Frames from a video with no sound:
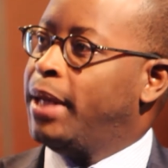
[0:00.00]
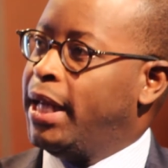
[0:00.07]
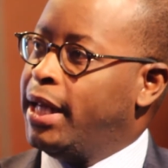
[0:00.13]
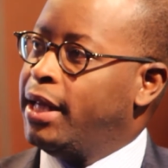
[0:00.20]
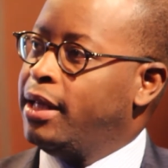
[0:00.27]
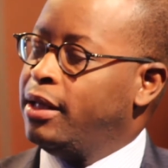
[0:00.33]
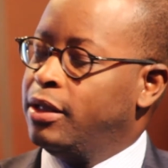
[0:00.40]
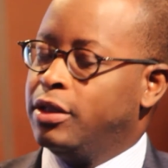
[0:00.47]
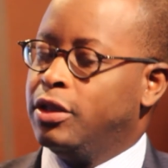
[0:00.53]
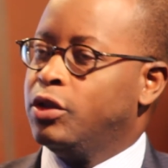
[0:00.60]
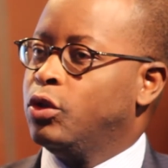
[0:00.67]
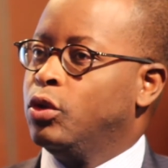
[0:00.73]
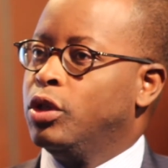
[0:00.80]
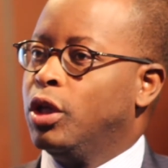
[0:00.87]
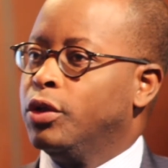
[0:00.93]
paying. There's
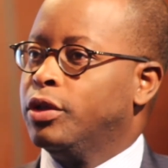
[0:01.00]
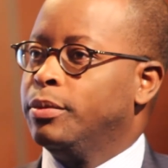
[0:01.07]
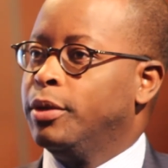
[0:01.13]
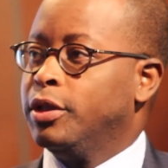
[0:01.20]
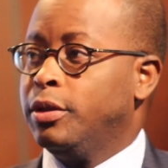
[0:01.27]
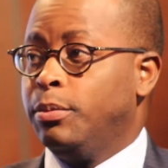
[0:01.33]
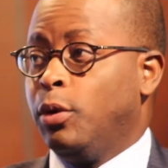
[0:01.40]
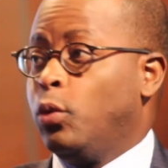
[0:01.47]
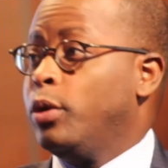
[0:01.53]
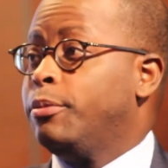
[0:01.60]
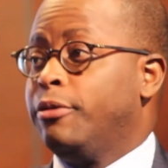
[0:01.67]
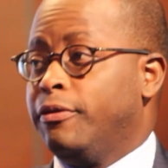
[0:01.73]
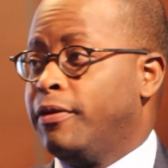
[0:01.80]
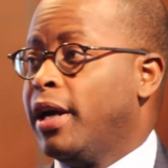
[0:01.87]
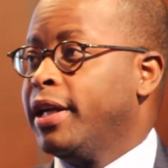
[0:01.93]
no doubt about it, but we're
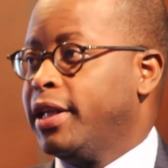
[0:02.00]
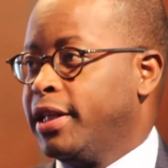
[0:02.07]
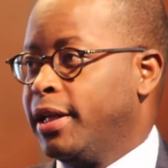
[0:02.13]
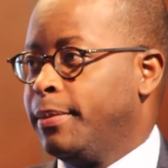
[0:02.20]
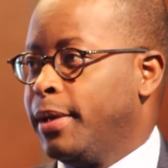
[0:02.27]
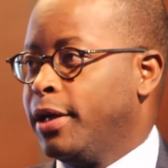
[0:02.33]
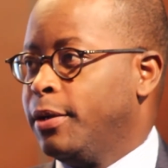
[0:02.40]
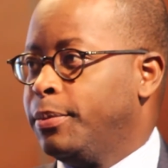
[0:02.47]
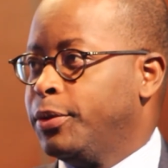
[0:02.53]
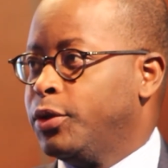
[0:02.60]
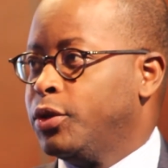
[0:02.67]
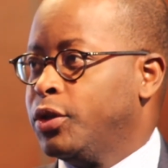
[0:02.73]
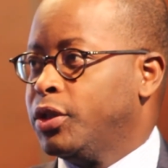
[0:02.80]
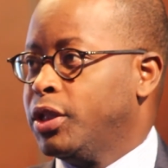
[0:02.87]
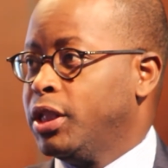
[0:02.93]
providing them that
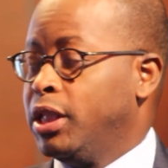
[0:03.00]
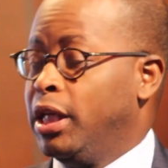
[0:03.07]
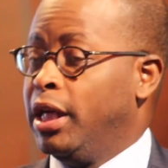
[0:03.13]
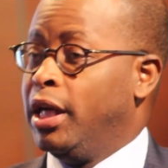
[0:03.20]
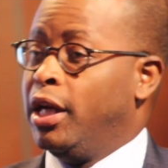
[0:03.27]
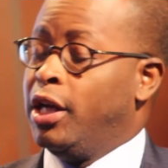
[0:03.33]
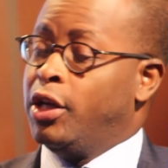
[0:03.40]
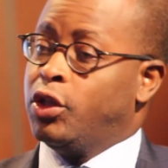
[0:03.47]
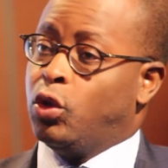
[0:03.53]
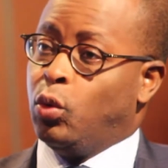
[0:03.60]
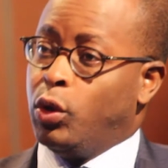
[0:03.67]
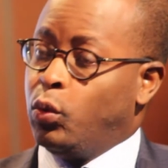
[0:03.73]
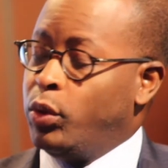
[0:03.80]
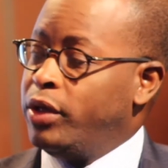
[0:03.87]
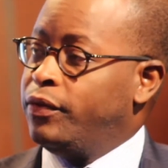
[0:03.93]
opportunity. So
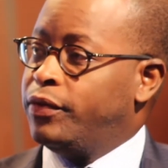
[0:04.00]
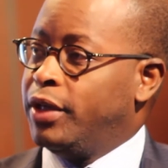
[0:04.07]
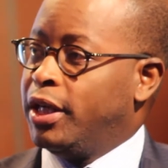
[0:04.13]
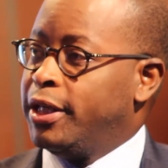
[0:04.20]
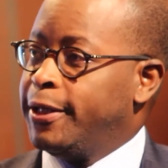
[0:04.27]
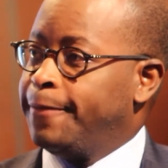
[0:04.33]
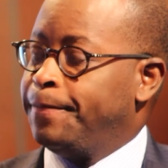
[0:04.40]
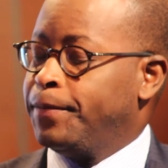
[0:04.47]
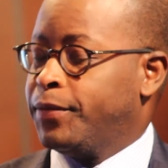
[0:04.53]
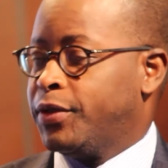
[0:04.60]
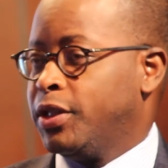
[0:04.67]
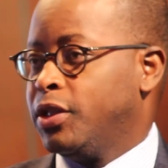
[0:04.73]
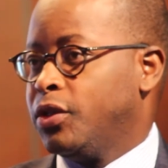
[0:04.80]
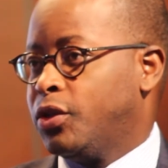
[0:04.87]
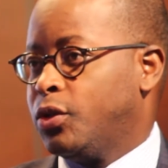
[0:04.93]
what we have done
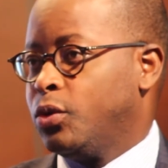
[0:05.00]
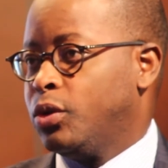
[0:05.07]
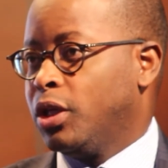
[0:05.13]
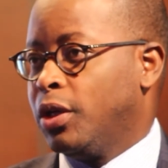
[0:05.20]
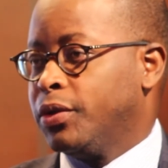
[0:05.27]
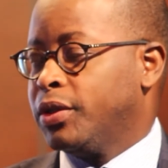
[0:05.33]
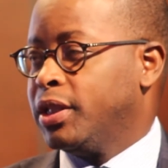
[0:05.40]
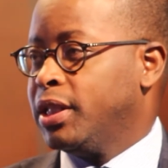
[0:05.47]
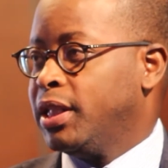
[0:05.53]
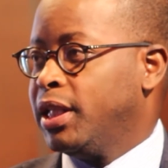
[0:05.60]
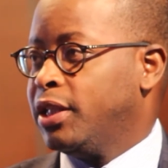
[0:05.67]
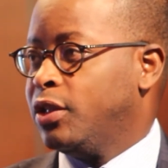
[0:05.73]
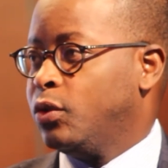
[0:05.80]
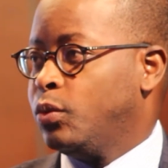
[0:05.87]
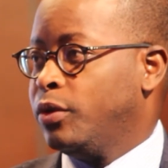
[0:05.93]
since
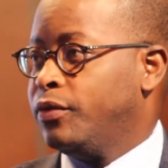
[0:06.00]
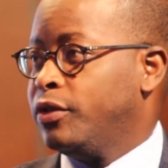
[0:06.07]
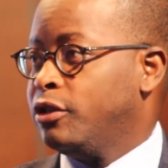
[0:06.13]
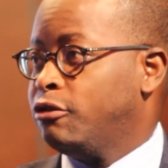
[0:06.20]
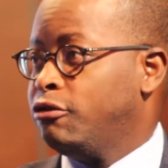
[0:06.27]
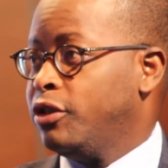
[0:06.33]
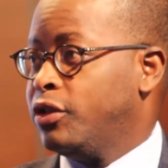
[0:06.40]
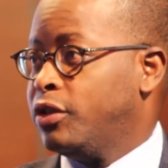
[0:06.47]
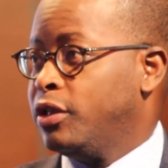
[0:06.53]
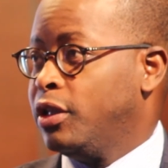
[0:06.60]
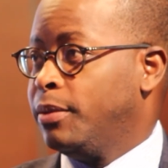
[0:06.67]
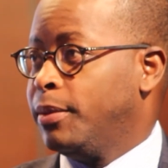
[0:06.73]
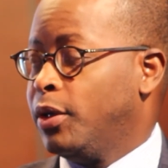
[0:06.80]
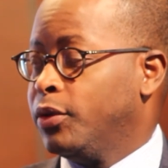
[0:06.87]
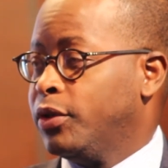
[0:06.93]
2008 is we've increased the
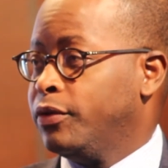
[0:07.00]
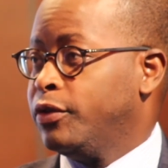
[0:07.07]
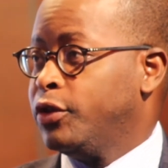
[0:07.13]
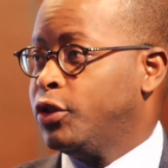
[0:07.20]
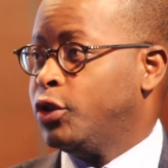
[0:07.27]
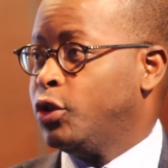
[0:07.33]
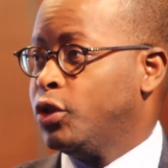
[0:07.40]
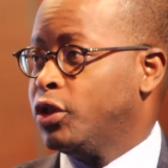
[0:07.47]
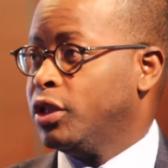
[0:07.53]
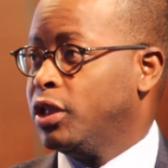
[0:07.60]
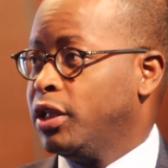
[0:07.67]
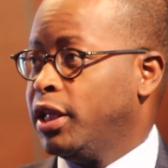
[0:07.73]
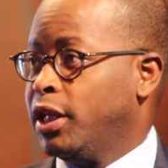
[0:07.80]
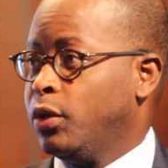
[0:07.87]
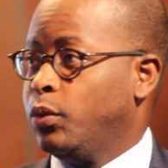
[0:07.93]
amount of institutional
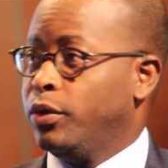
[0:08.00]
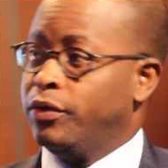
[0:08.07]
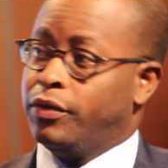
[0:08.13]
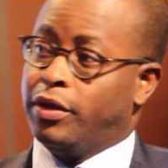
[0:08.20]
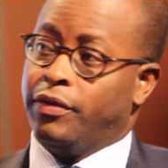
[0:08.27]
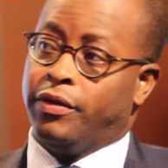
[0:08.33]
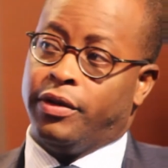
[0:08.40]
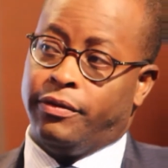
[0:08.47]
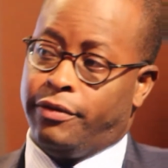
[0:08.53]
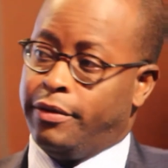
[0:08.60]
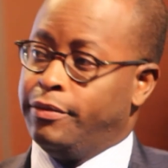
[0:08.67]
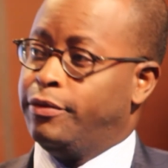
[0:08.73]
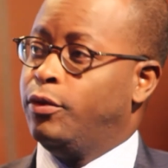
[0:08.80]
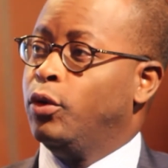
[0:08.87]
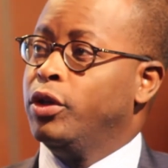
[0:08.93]
aid we've given
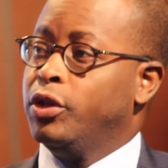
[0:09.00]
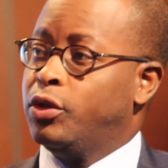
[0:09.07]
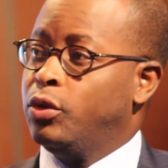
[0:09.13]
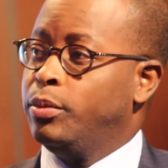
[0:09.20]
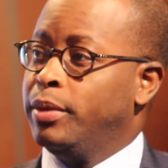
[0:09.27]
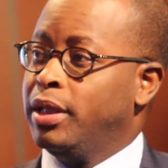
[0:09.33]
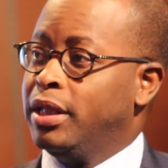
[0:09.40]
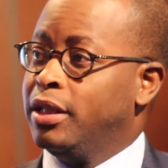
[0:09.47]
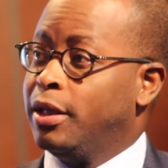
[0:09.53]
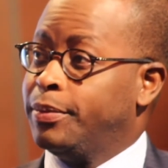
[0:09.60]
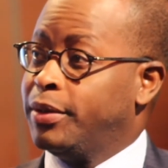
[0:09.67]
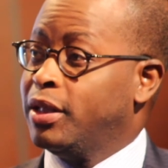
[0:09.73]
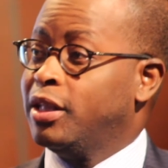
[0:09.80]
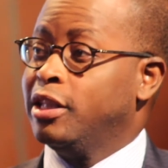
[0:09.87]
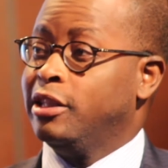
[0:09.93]
from 42 million up
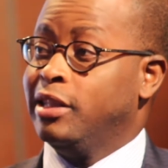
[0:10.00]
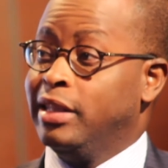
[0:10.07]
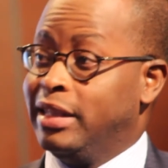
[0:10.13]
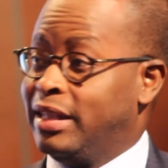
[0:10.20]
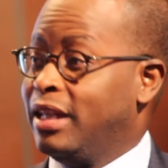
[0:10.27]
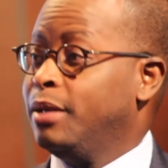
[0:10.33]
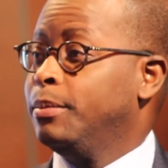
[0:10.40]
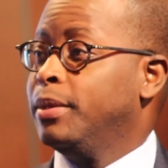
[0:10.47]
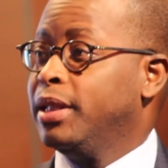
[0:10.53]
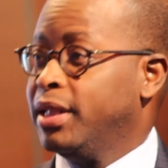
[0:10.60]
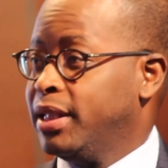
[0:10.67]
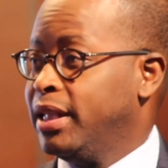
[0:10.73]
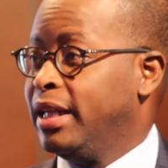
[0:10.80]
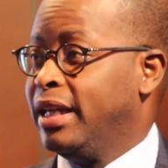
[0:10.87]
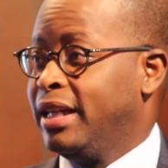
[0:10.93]
to 110
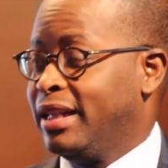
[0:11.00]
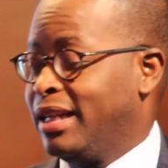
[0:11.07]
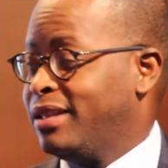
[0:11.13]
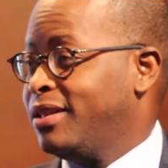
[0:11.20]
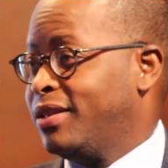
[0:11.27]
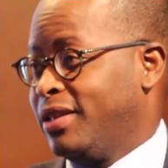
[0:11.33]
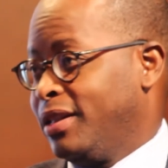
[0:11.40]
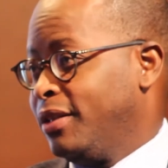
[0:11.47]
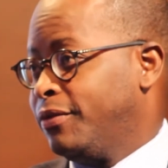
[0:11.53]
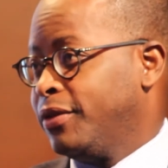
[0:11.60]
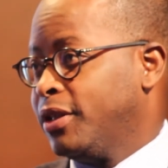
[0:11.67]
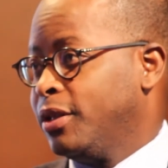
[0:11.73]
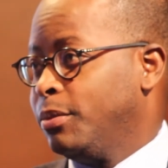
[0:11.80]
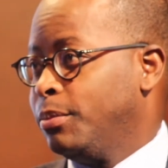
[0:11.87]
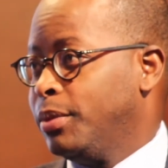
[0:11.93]
million. That's a
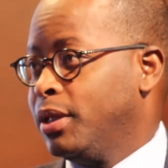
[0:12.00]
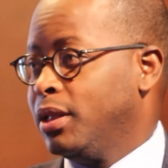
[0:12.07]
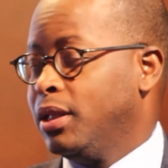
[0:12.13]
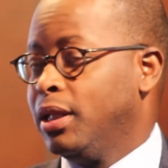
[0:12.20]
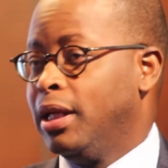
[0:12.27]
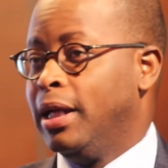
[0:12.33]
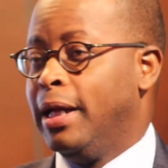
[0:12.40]
significant bill.